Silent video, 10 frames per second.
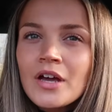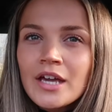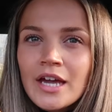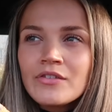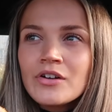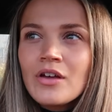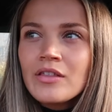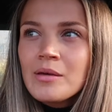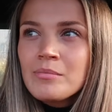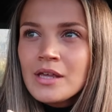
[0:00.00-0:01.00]
are getting rid of like
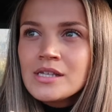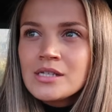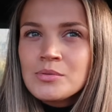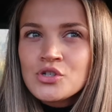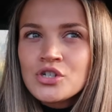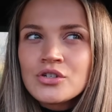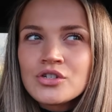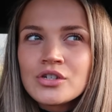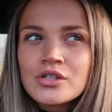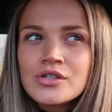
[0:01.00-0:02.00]
their meat
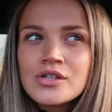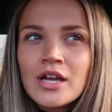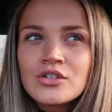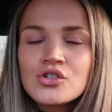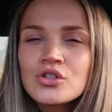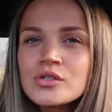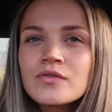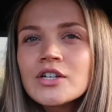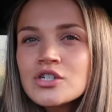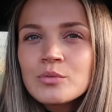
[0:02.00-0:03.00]
substitutions and just using
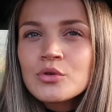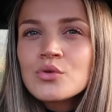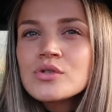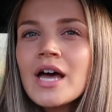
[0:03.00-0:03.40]
vegetables,